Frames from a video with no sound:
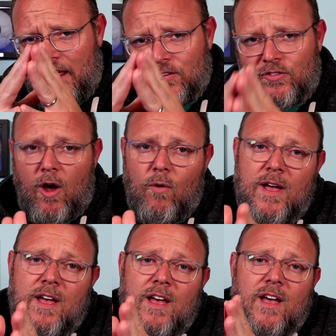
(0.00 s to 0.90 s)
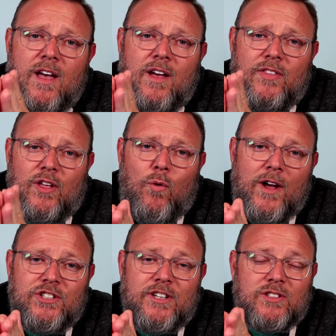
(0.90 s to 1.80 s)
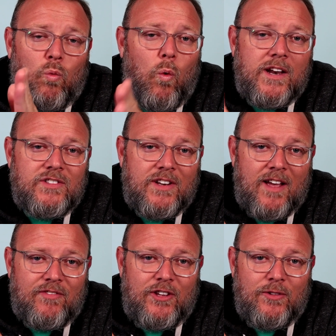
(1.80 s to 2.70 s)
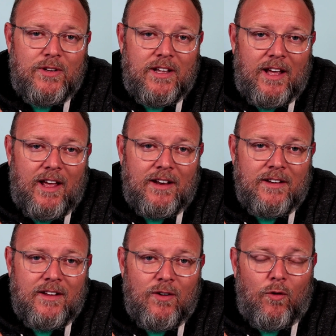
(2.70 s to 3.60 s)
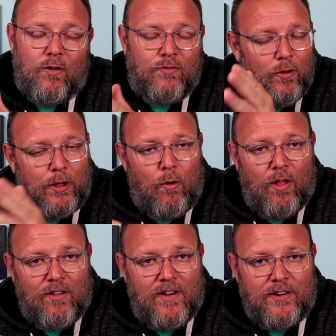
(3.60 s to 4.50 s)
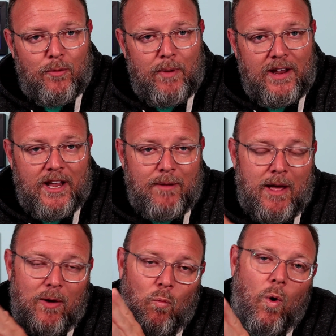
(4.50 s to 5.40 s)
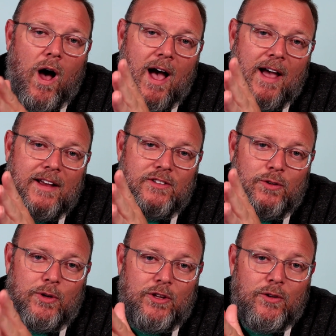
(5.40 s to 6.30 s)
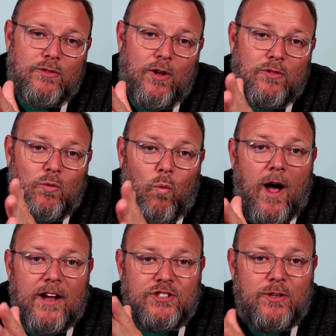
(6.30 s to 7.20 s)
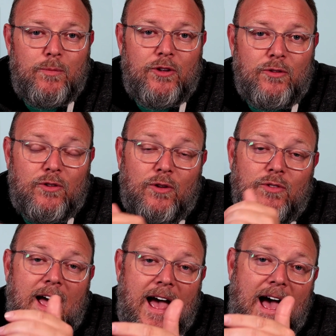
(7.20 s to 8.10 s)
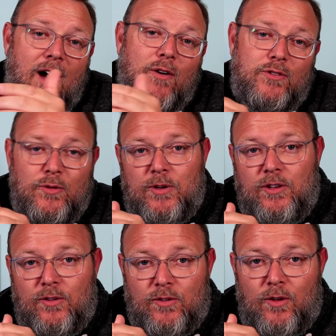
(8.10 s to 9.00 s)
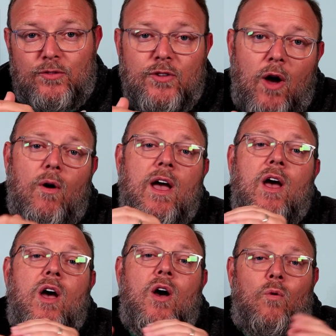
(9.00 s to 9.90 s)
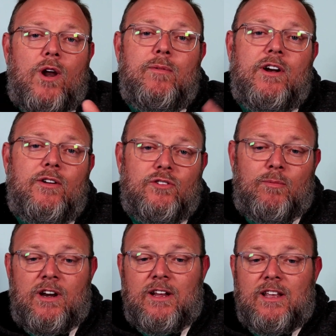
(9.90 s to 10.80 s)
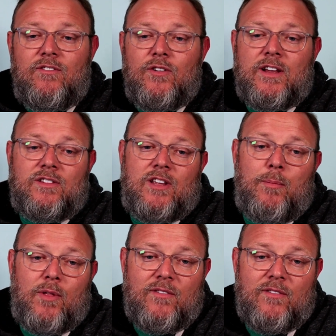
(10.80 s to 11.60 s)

And so, the question is, what is an FQDN? or a fully qualified domain name and why do we use those? Why should we use those? How do we use those? So what I'm going to do is I'm going to give you an example.